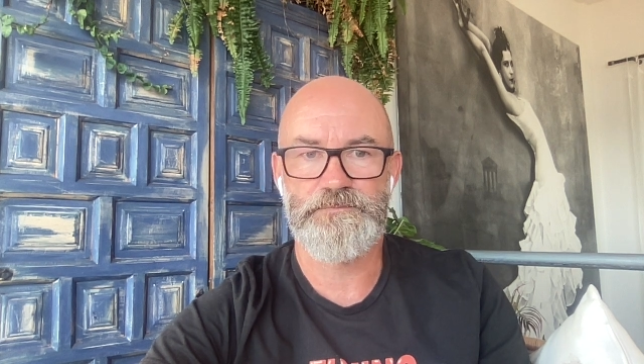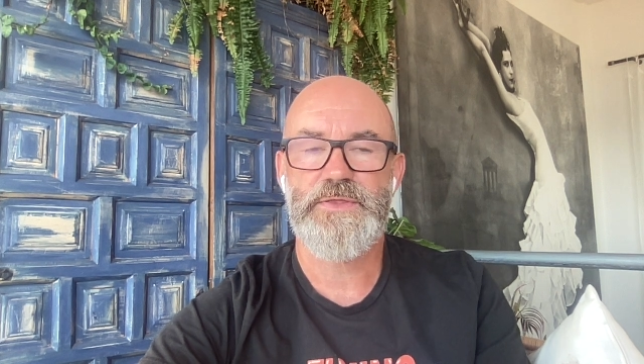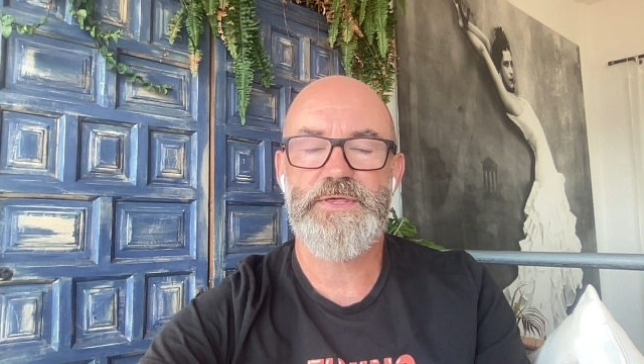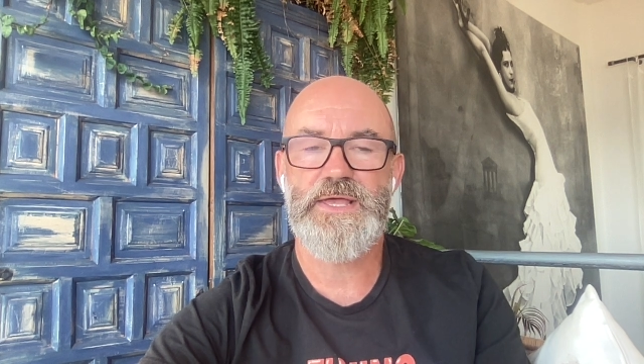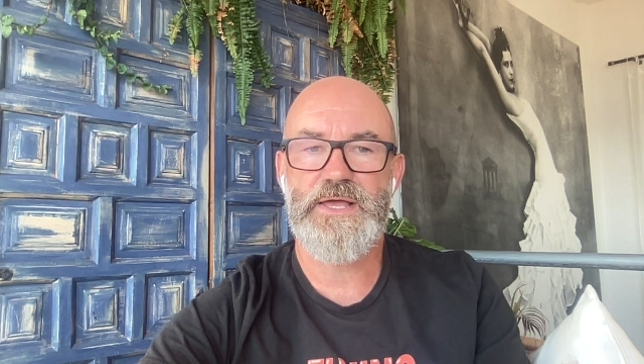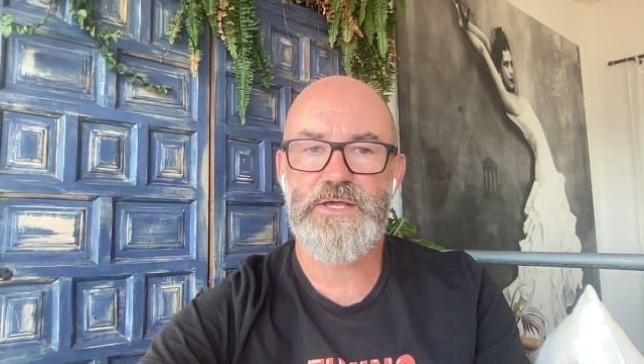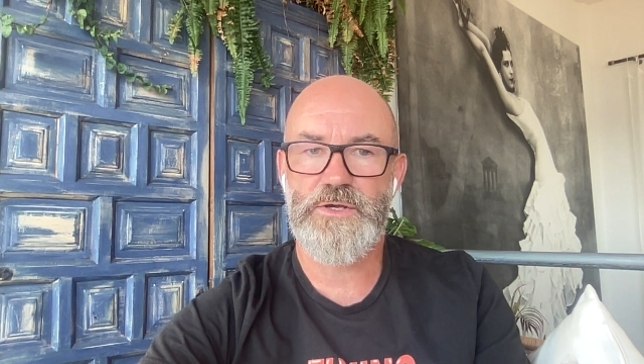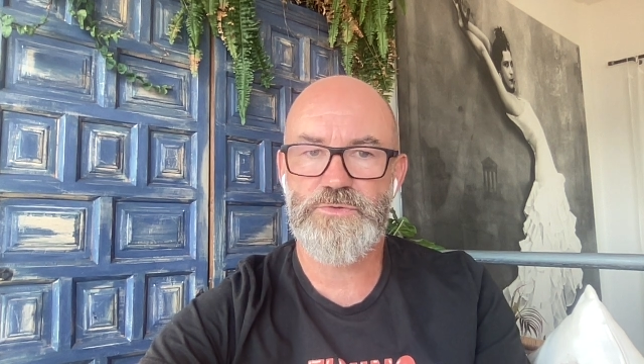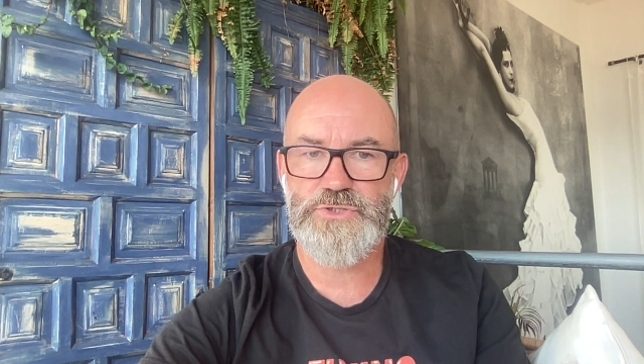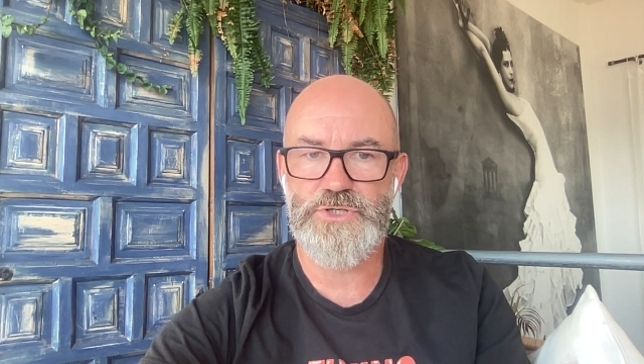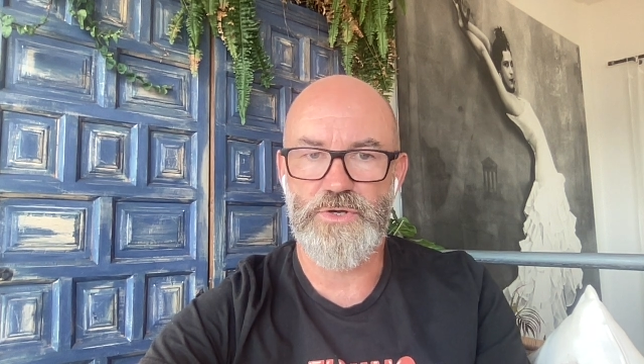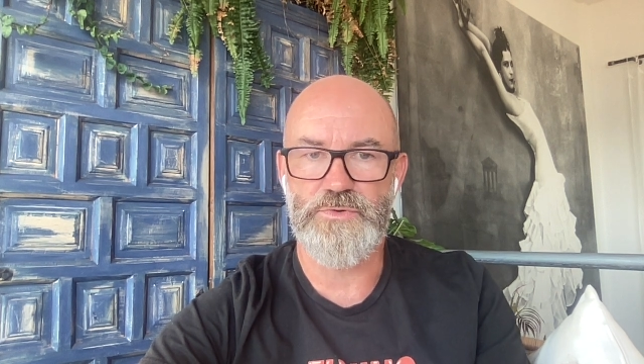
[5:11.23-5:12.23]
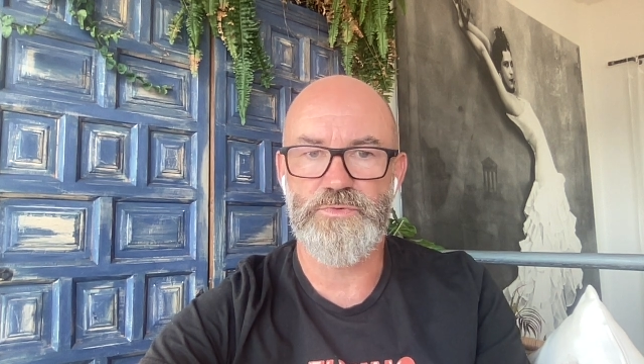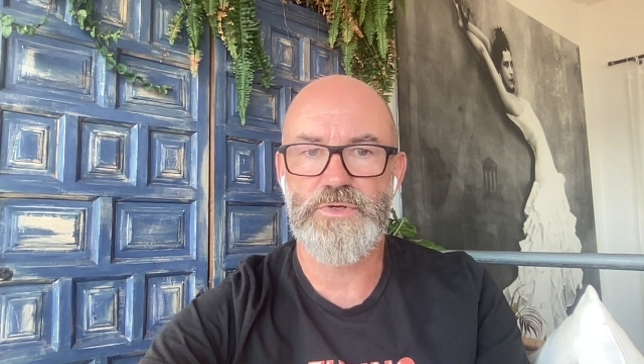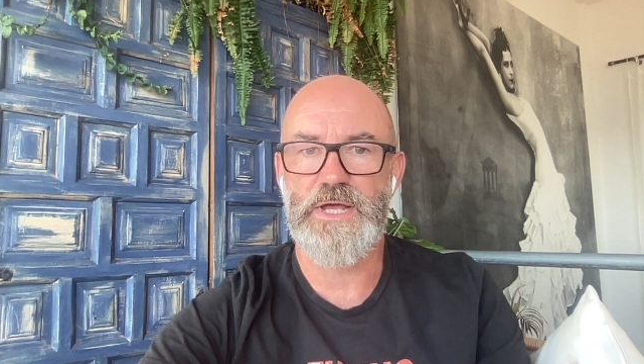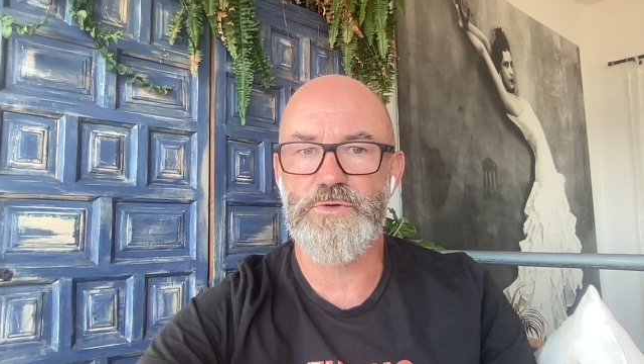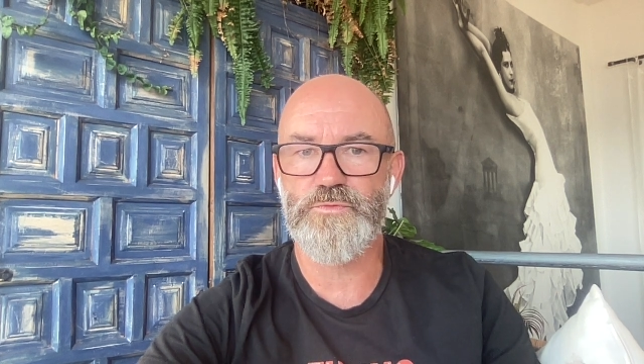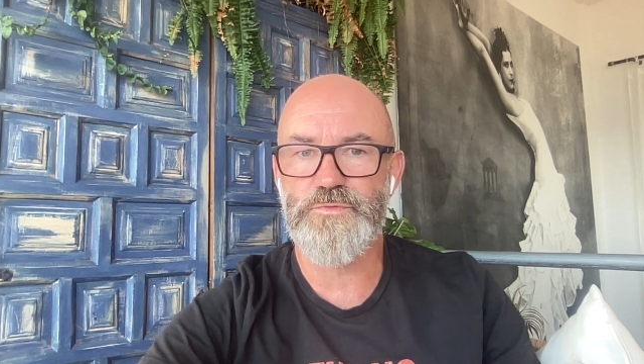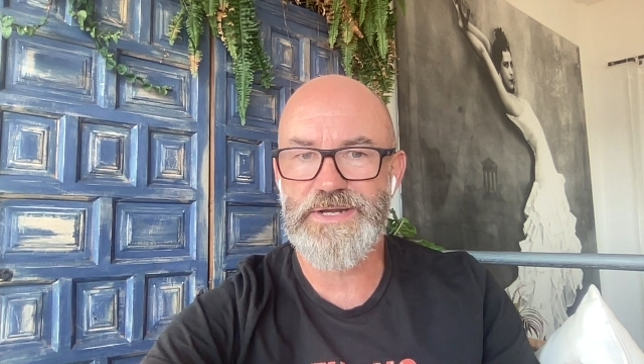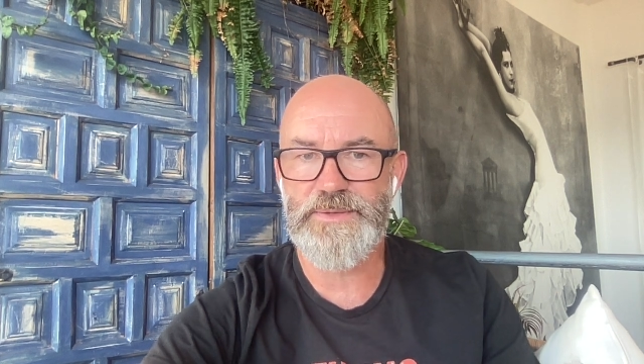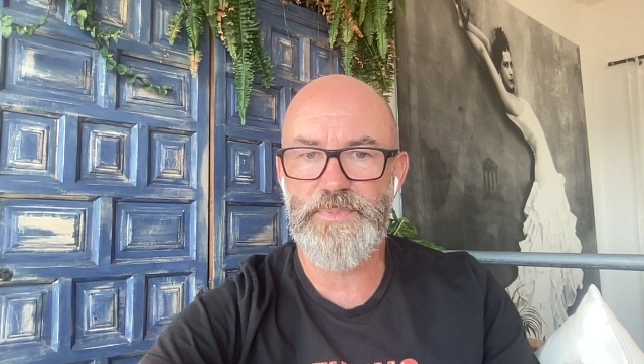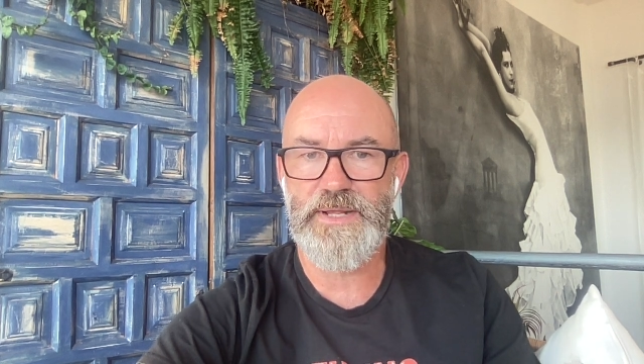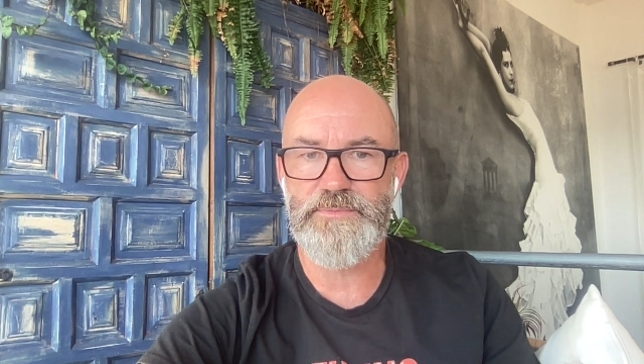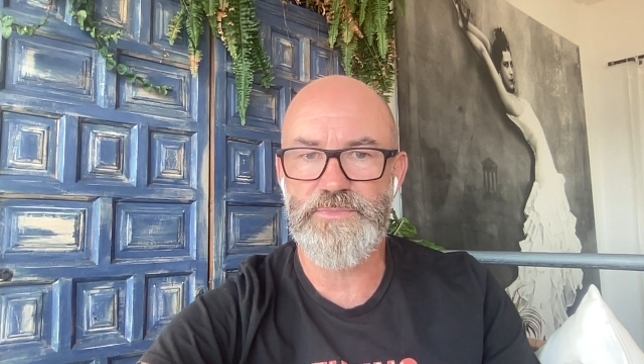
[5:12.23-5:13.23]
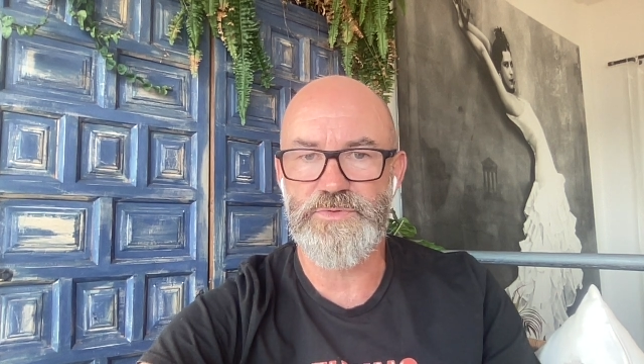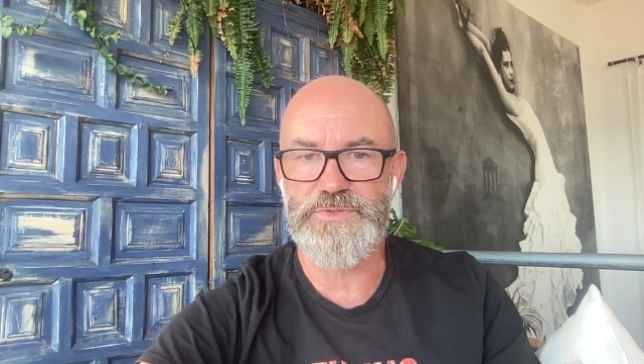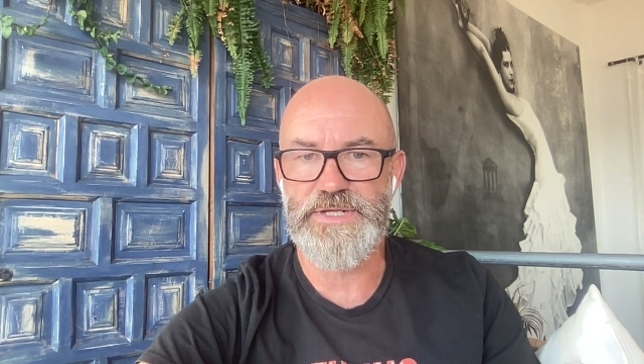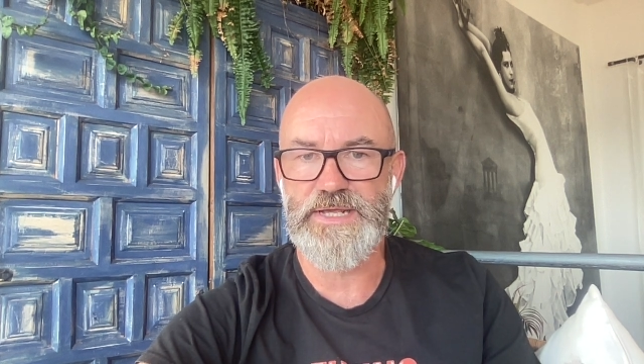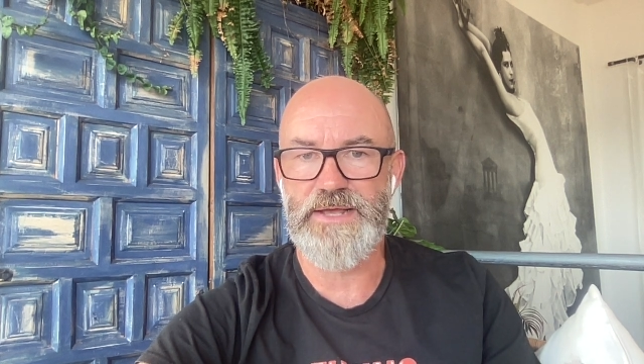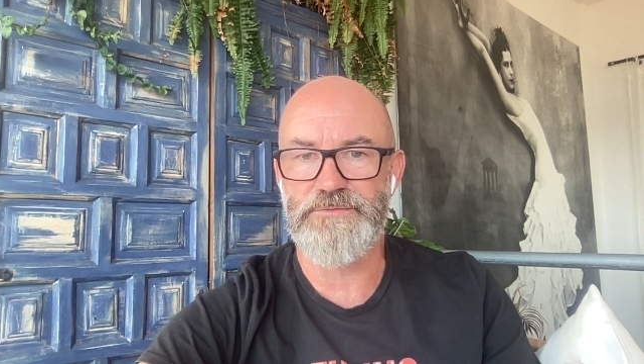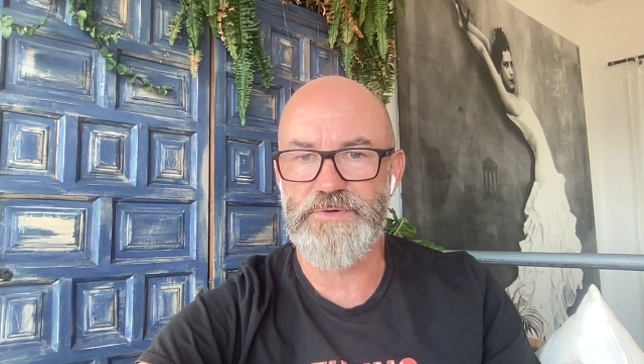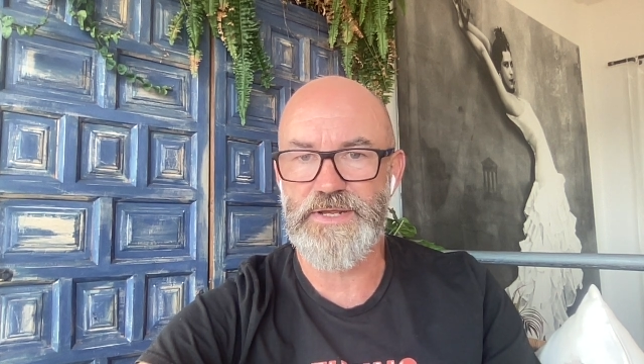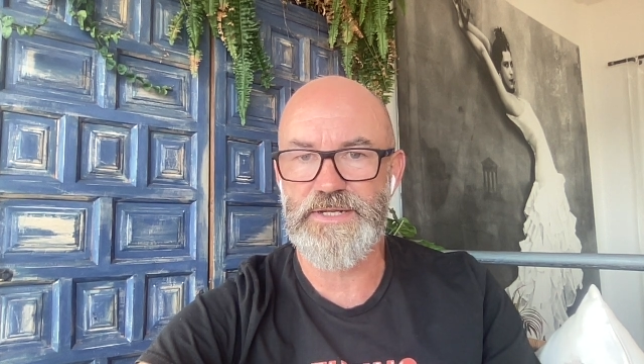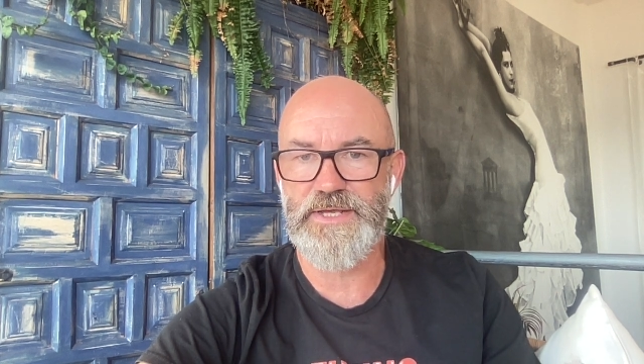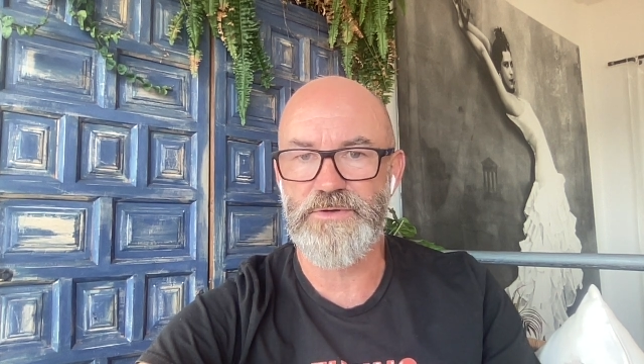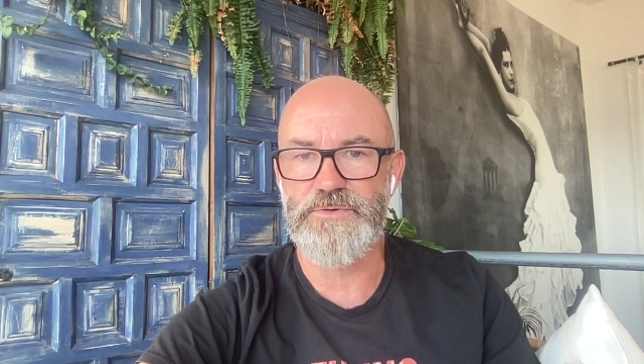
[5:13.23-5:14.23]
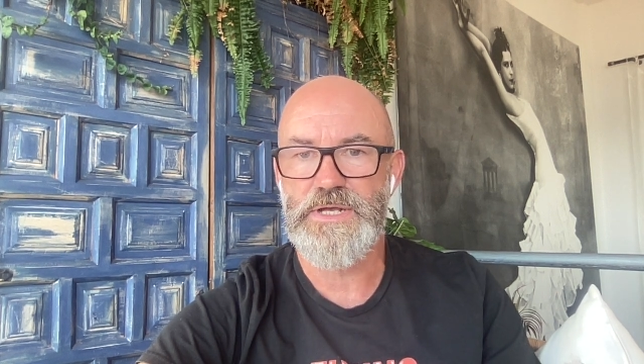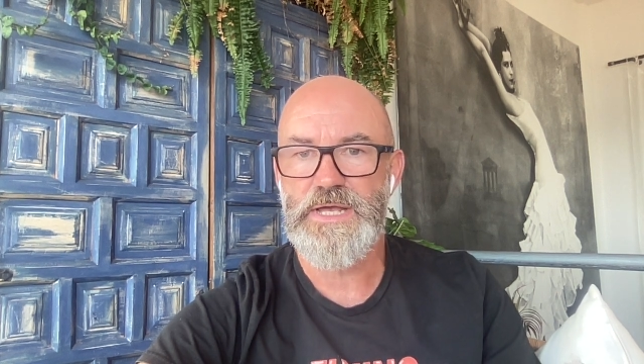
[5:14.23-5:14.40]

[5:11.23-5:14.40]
The Echo Show can already play music and radio